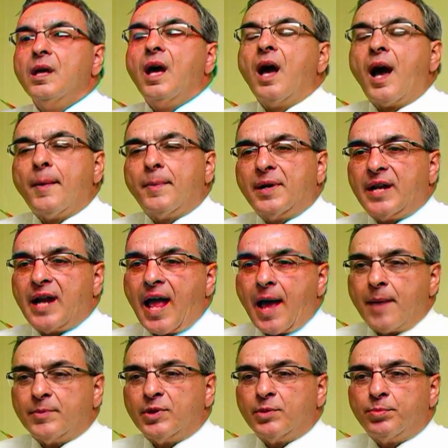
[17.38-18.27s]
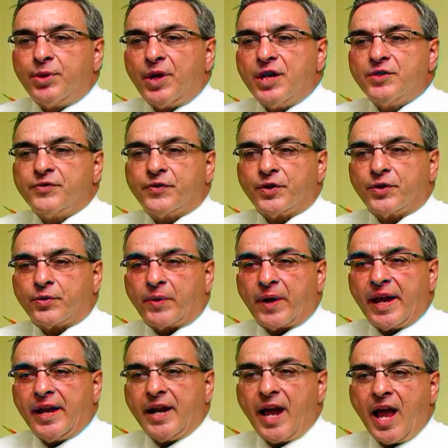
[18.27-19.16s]
I've been in Hamlin Place for
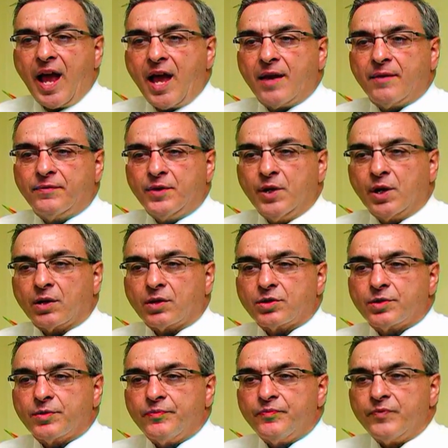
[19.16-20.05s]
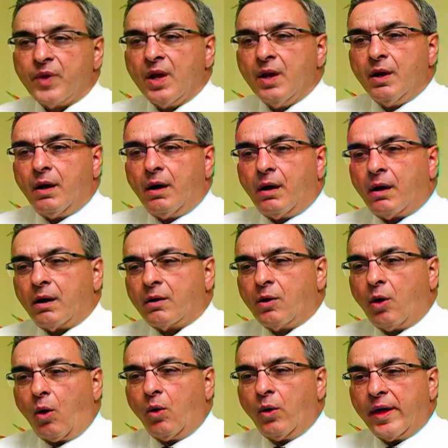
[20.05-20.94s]
3.5 years. Our
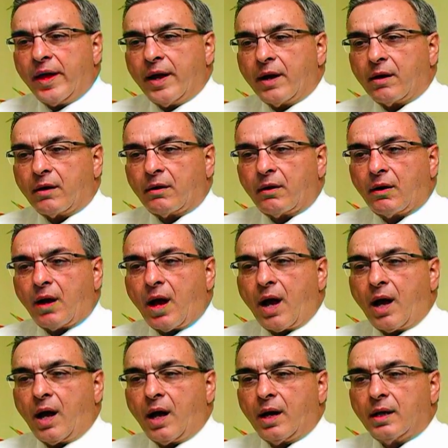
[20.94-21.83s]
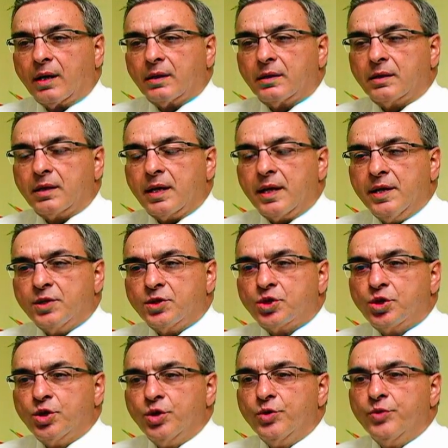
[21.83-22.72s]
goal here is
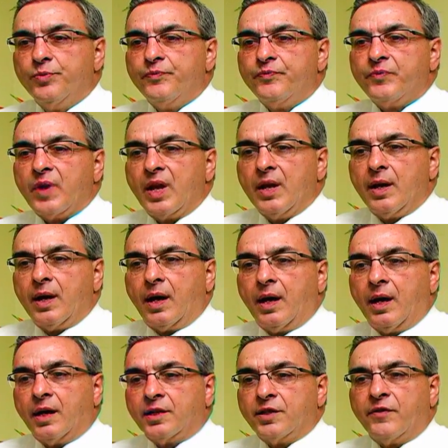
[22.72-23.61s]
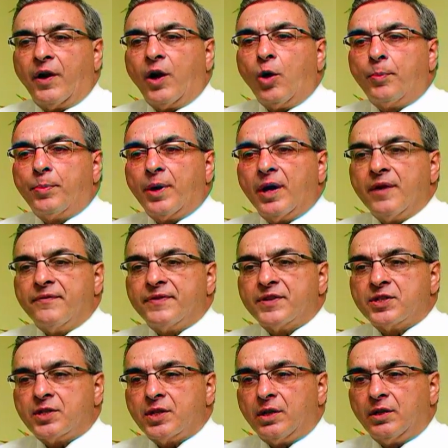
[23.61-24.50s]
to develop a
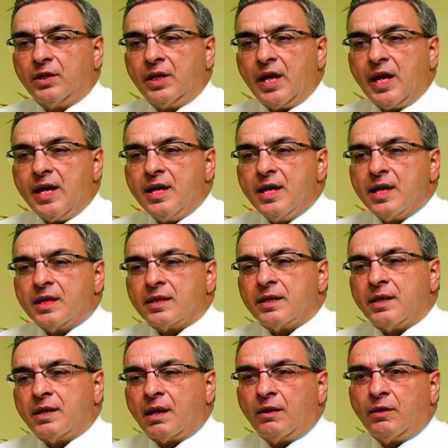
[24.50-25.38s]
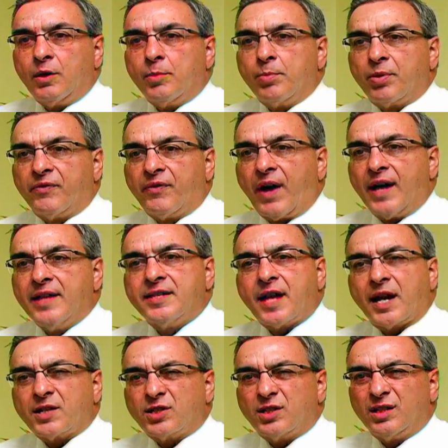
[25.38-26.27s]
facility that not only provides
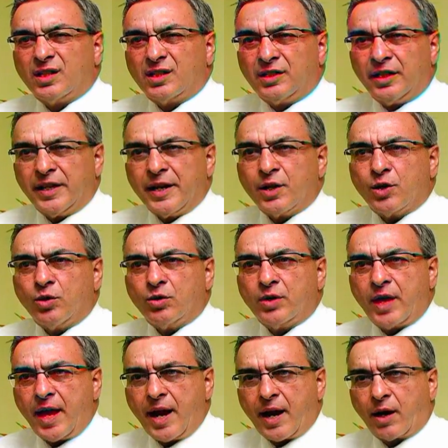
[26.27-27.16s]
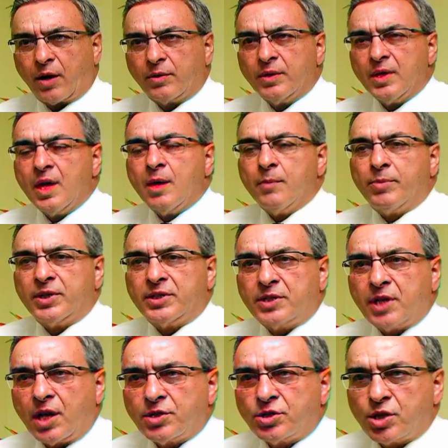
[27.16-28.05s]
excellent clinical care, but
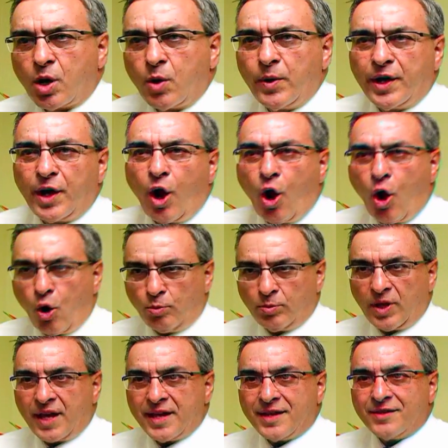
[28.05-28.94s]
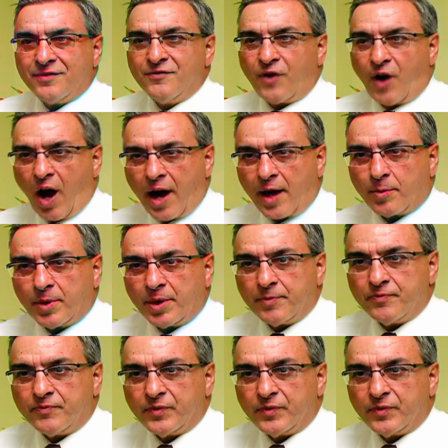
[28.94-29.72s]
does so in a home-like environment.